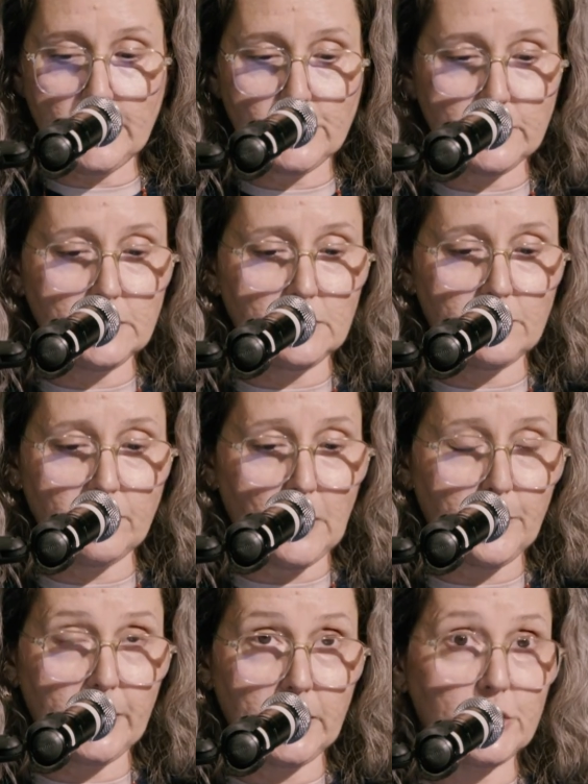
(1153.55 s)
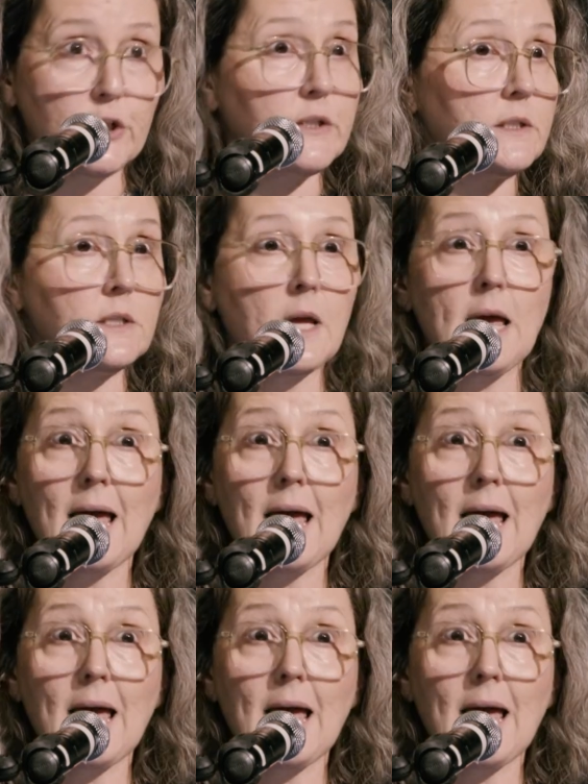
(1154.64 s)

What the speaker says: agents in developing nations,